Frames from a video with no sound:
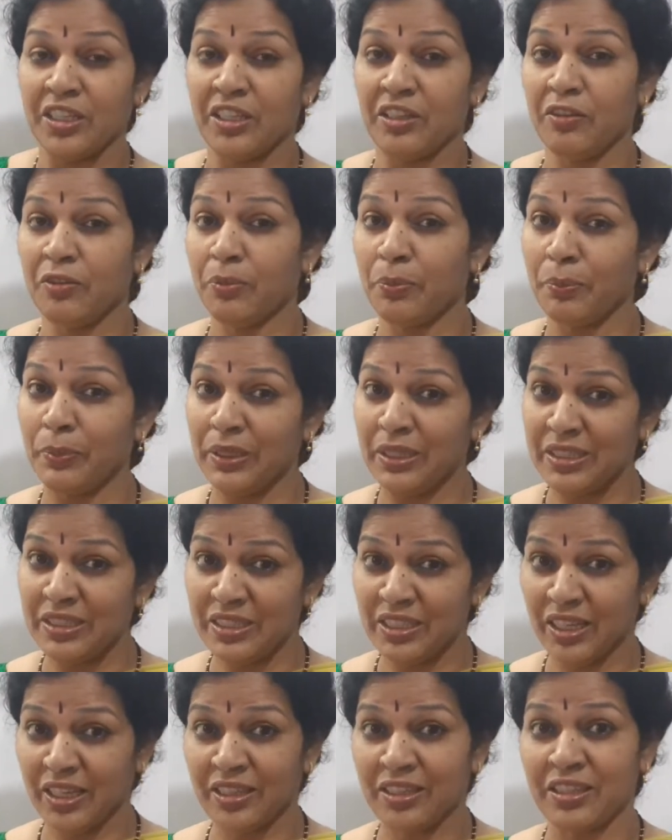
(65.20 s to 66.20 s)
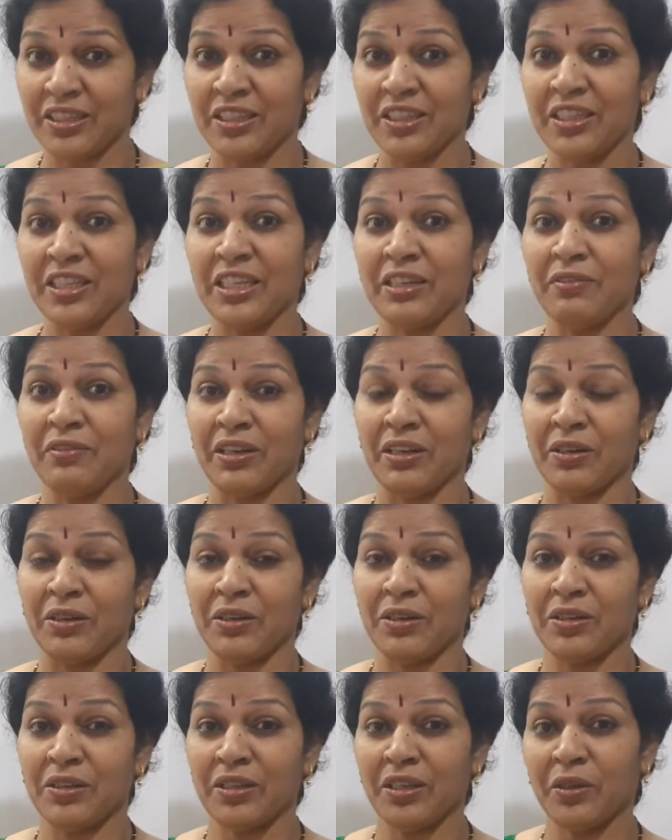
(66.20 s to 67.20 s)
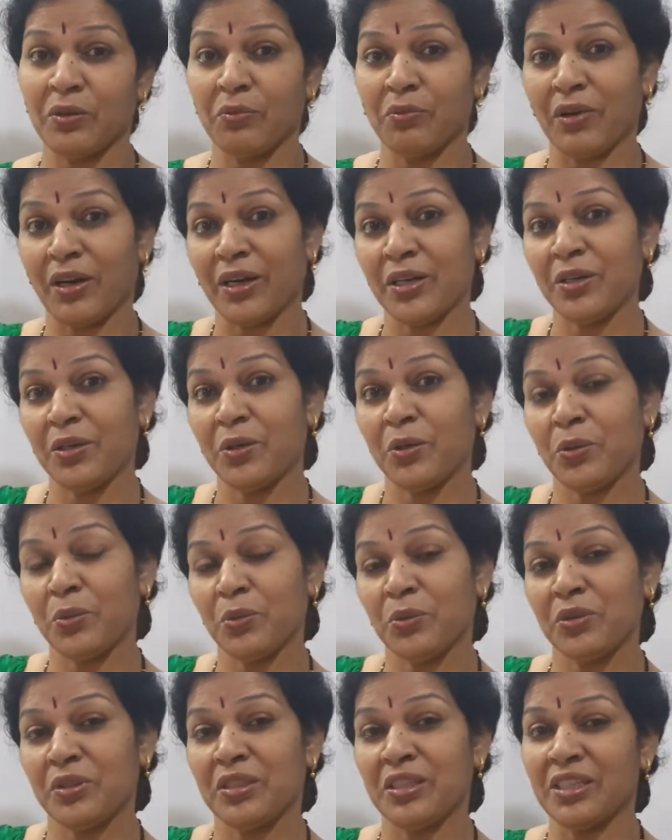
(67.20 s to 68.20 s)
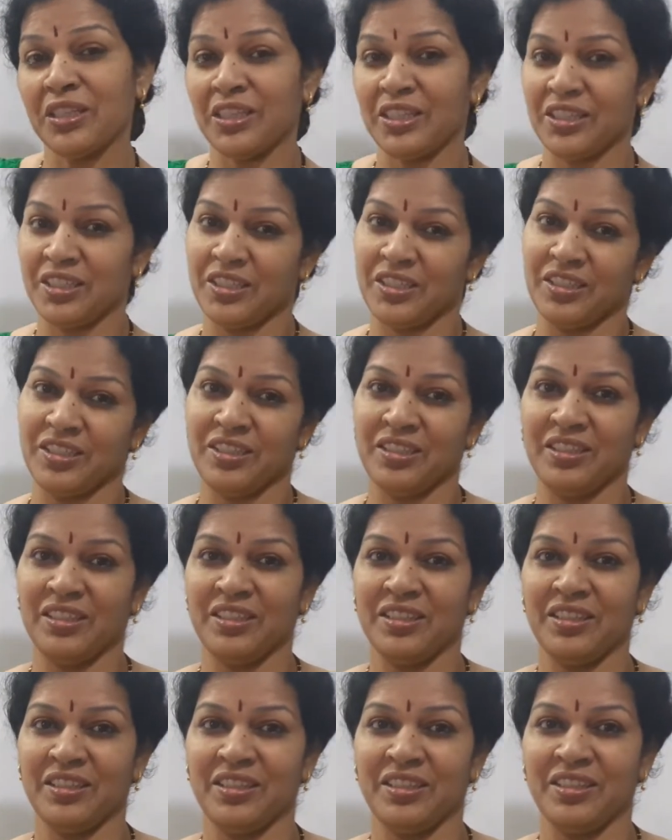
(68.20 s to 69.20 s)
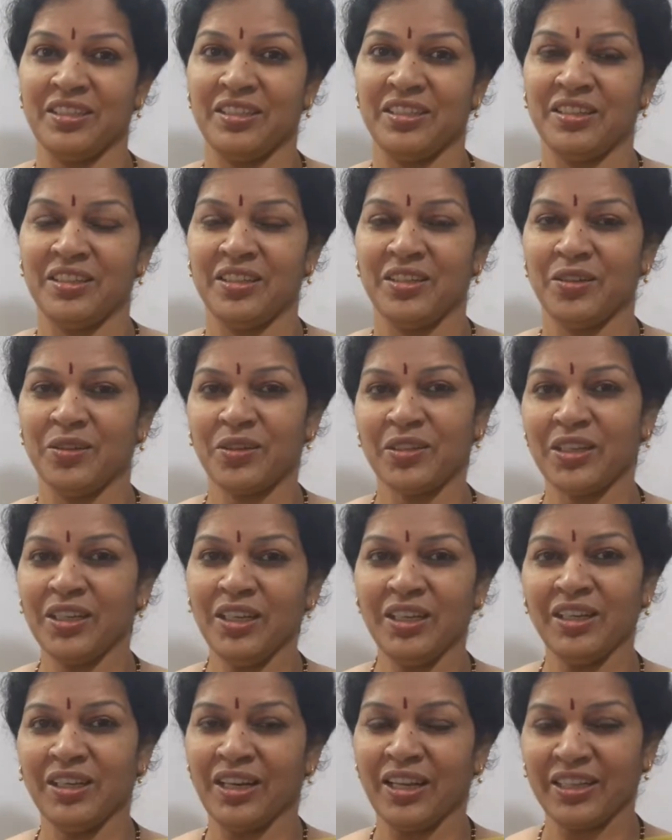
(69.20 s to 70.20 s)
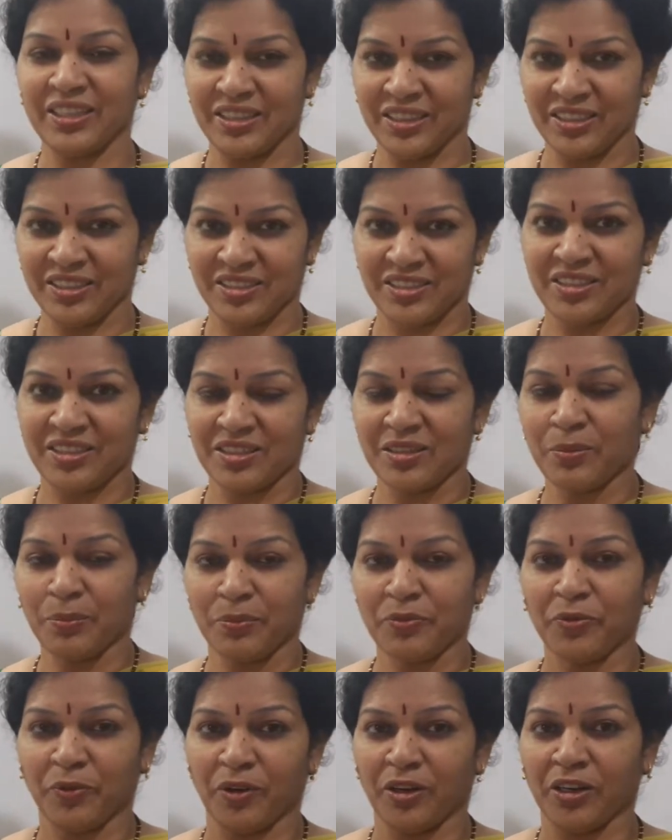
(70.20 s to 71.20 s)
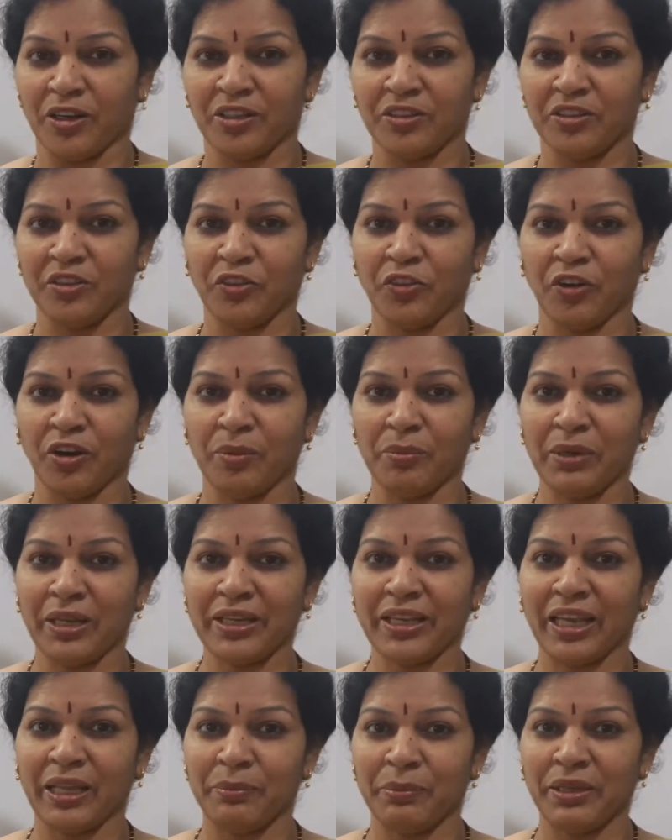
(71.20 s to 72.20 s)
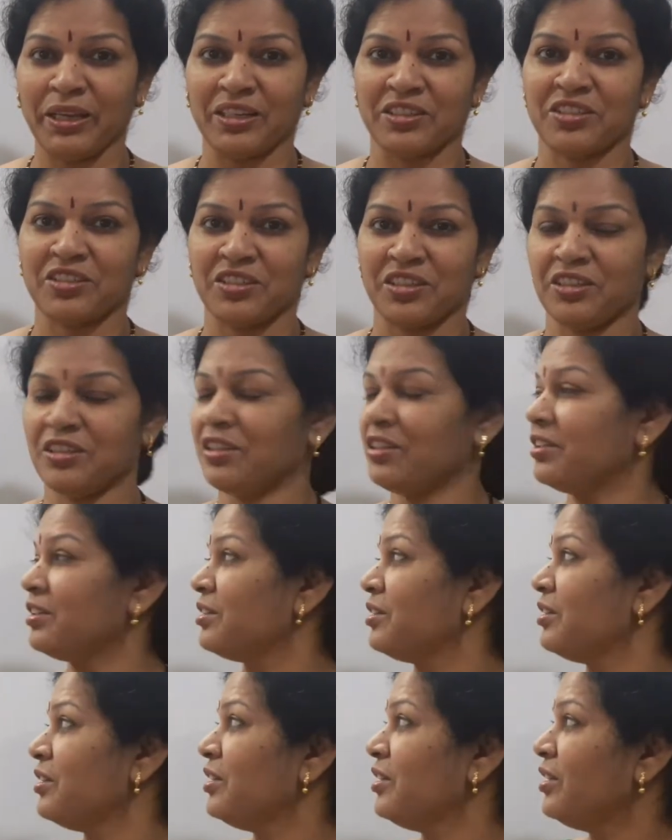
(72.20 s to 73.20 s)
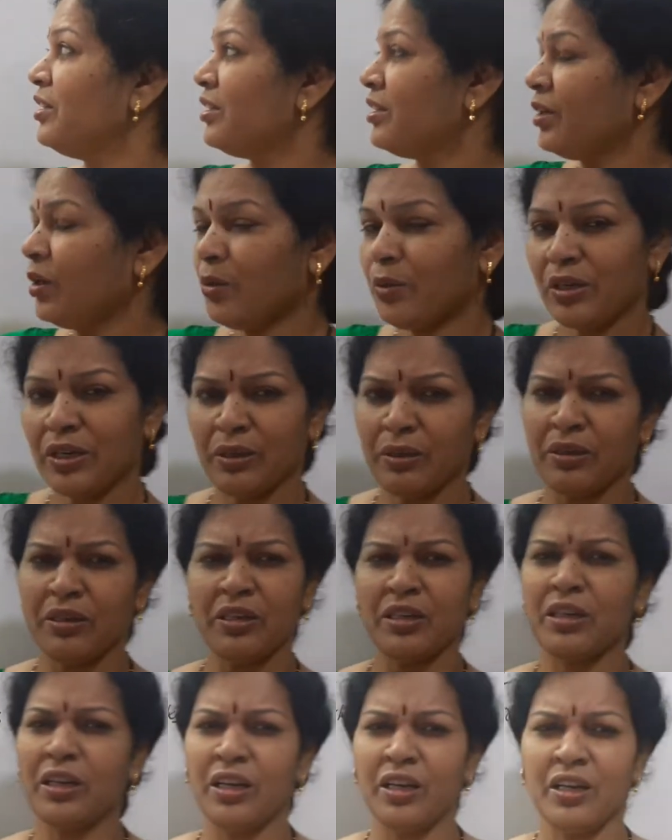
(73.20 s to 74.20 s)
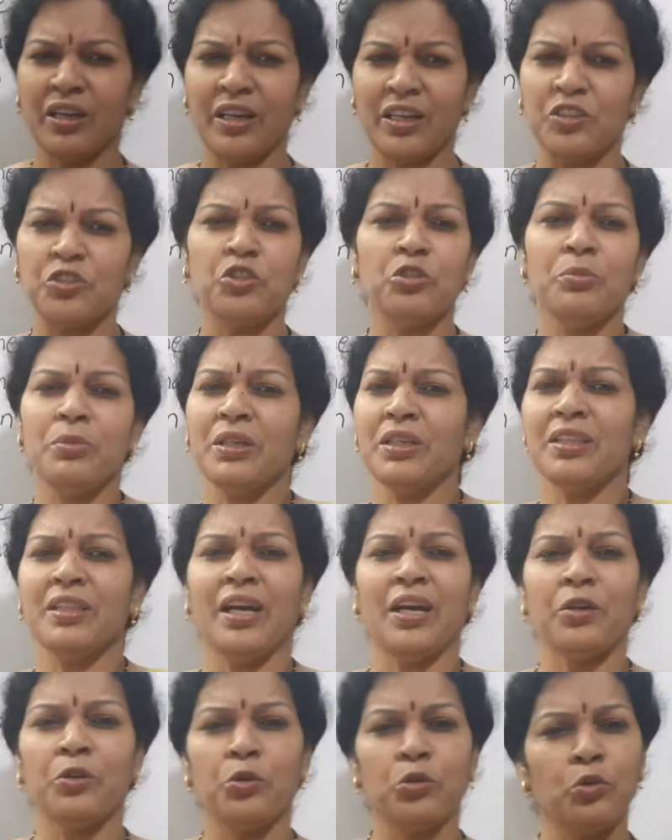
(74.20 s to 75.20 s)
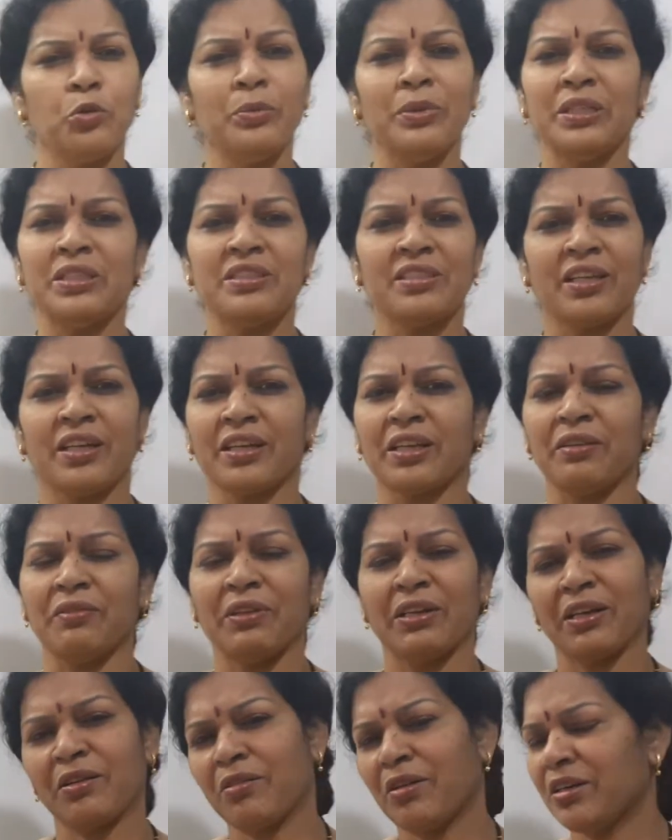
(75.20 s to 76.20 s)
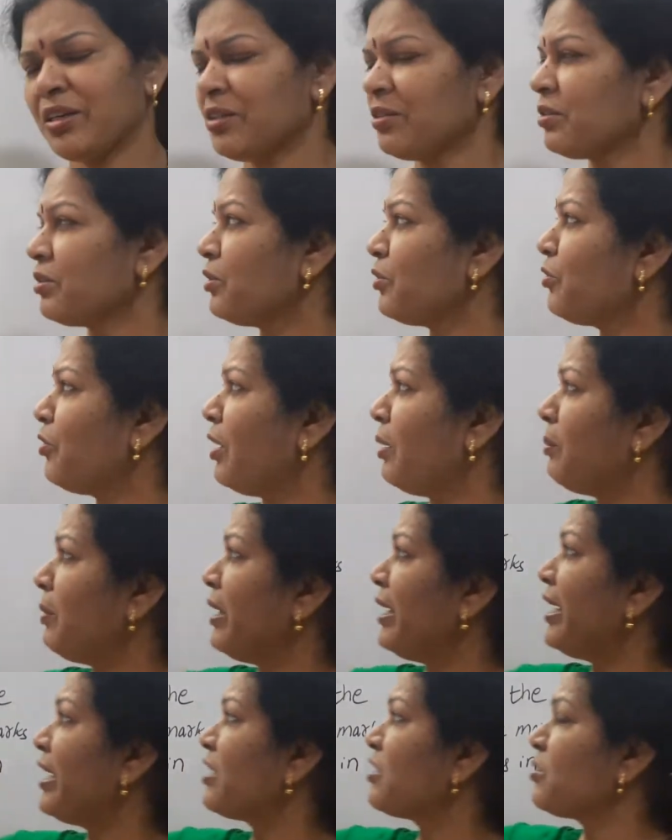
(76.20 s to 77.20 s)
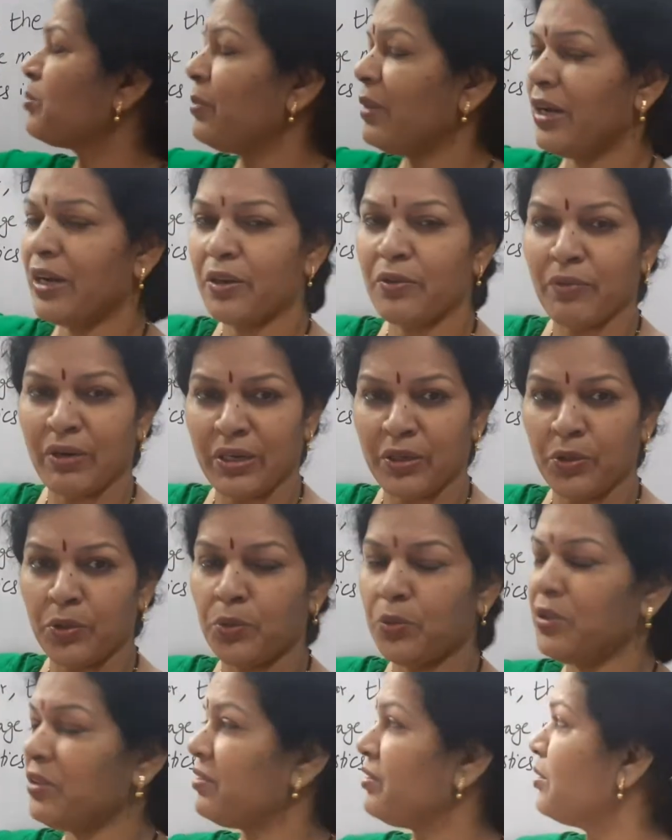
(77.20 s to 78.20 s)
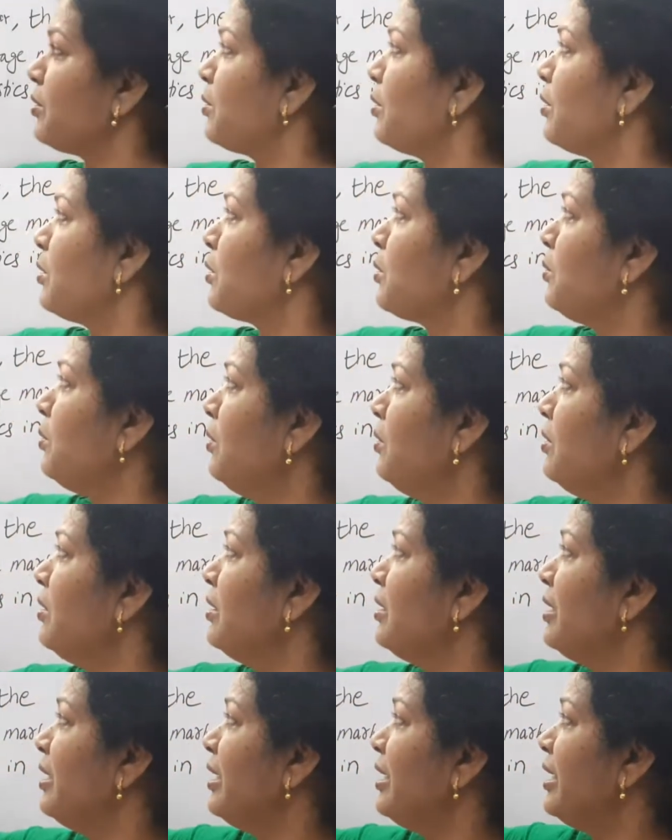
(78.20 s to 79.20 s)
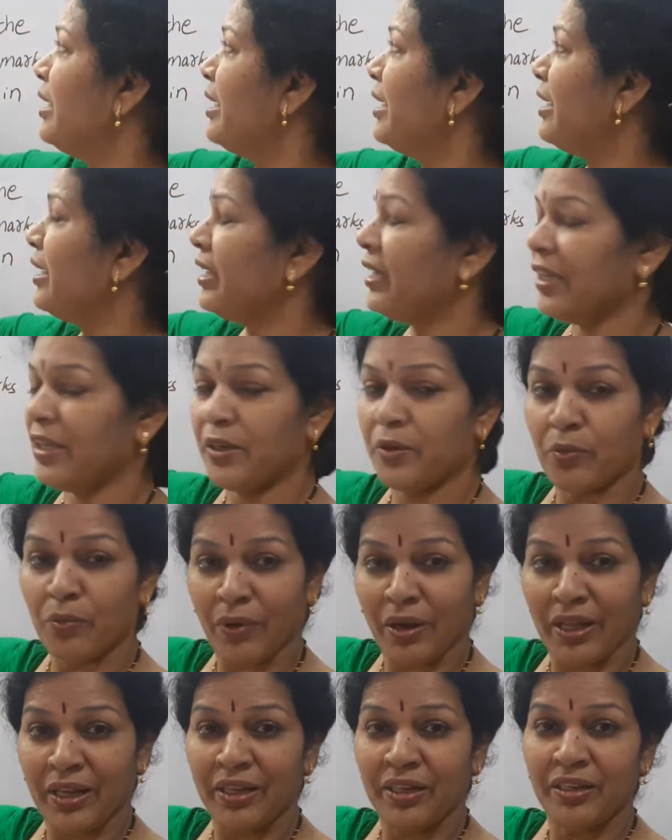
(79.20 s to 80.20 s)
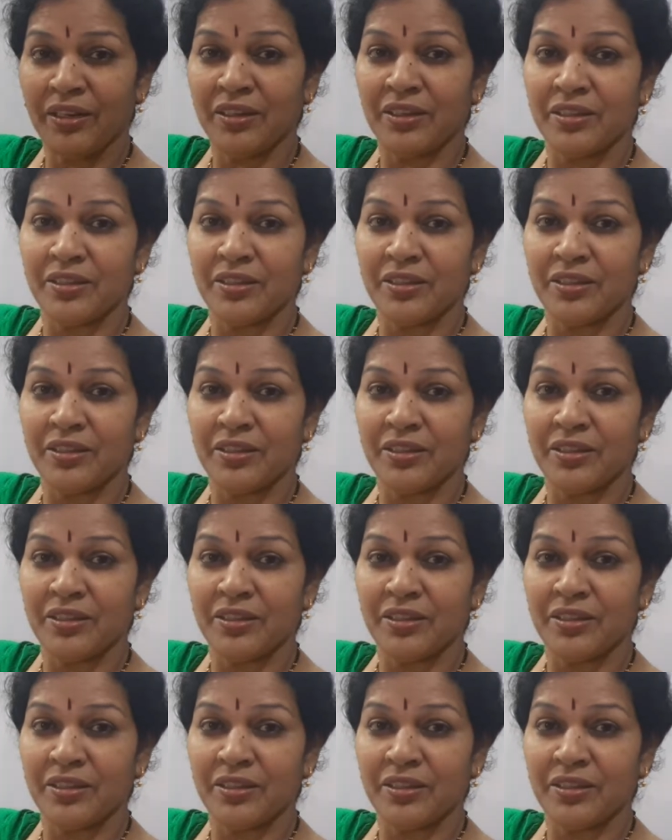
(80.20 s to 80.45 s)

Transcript: If means are 3 given, then 1, 2, 3. Okay? Like this, the formula can be extended. Now, assuming that two means are given, according to the formula, X bar 1, 2 is equal to N1,